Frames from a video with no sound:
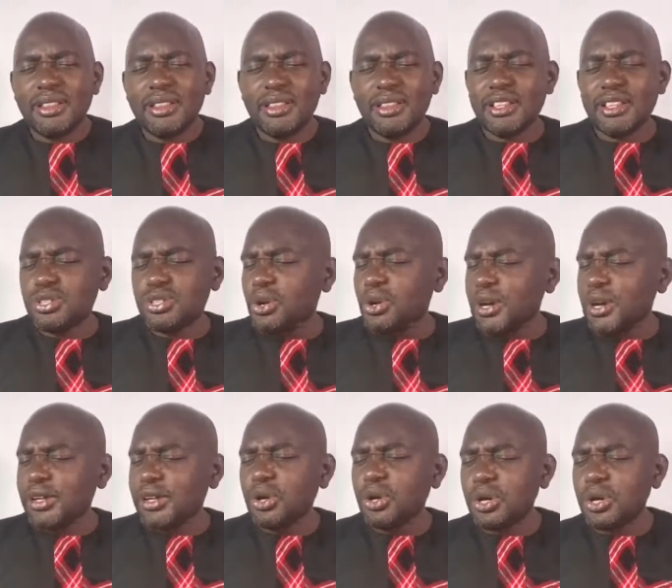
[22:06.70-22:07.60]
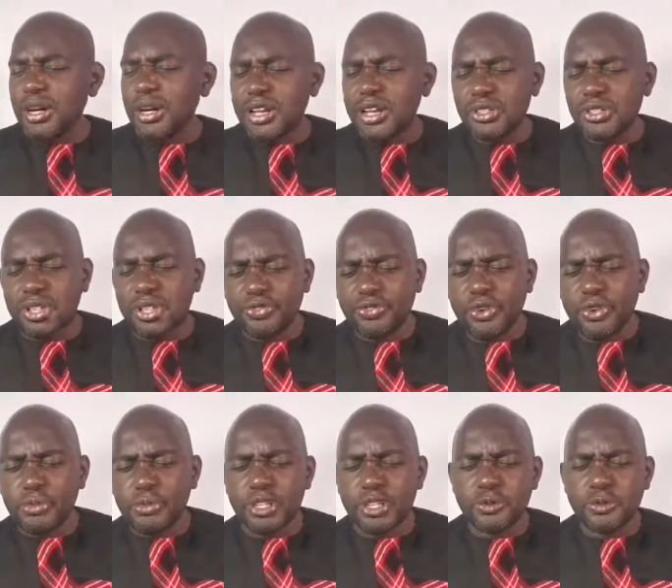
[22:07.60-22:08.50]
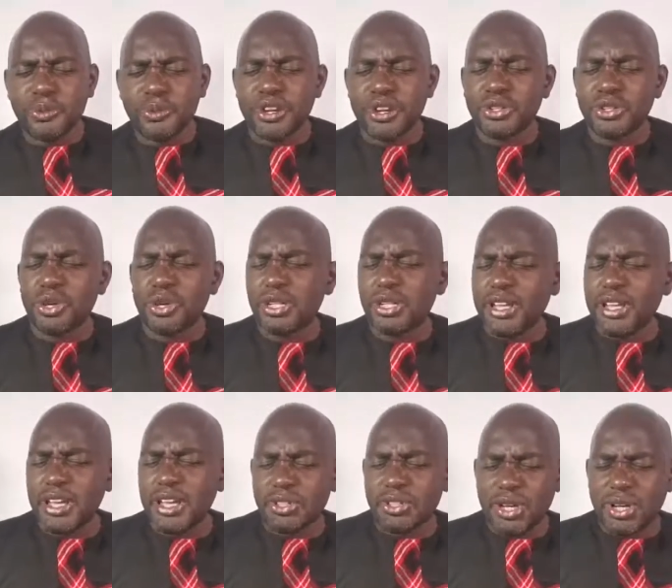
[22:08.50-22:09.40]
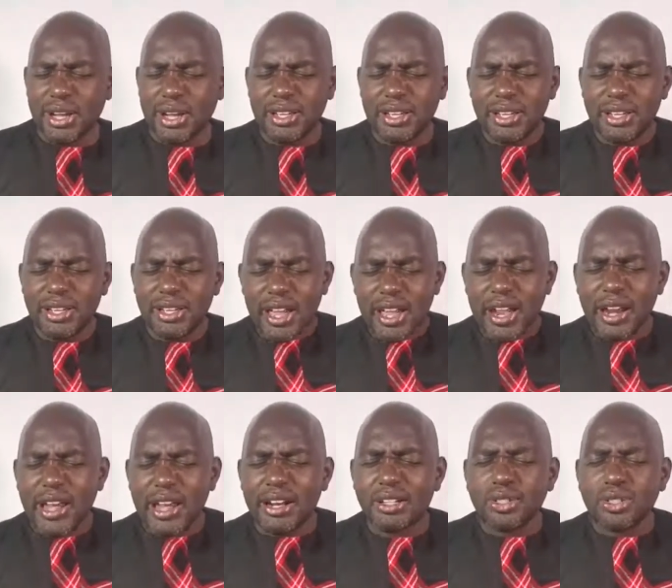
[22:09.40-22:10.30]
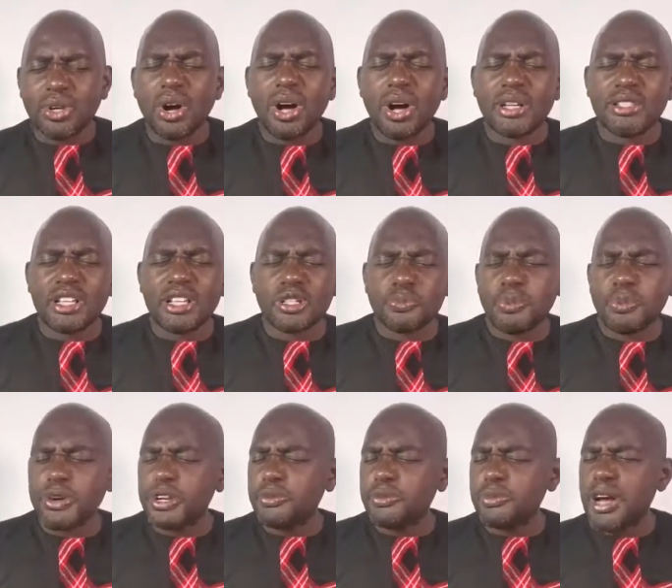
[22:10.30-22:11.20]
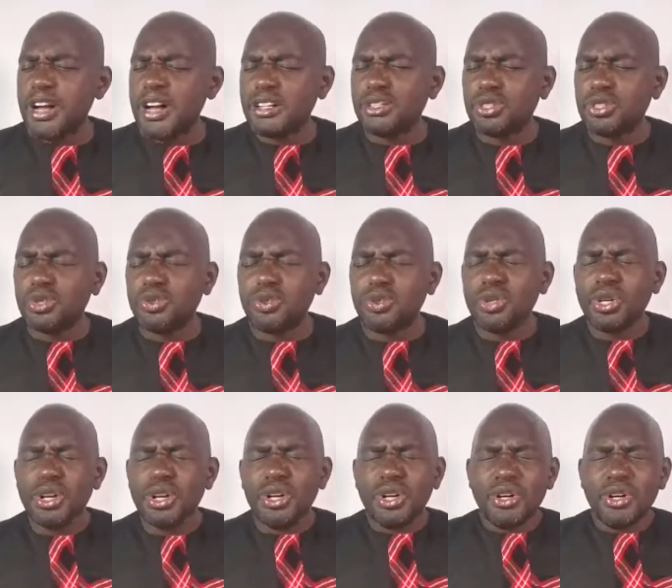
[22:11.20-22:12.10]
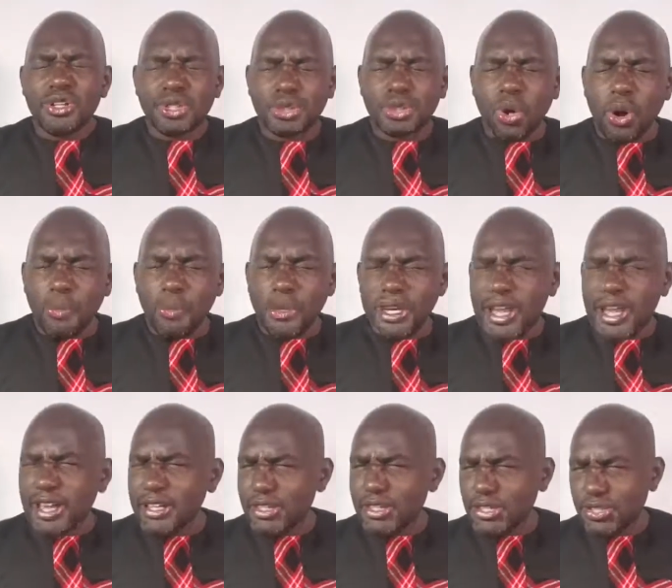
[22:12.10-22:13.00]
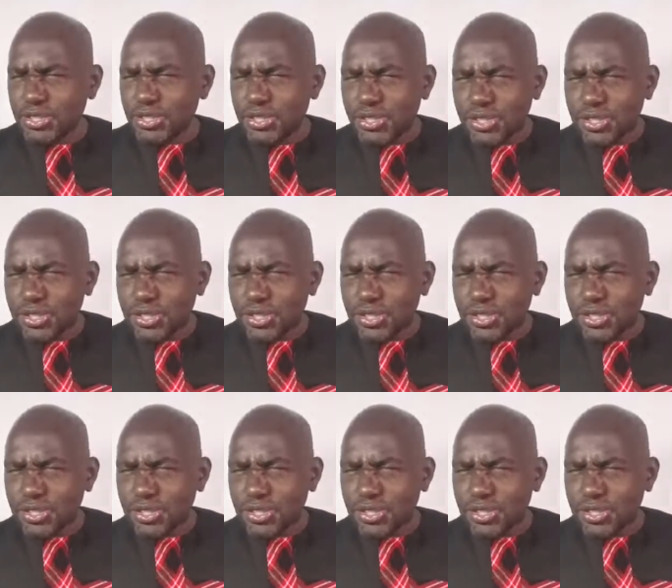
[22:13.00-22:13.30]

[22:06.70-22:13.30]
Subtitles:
the solical nature from the spiritual nature, and let cause the spirit man to dominate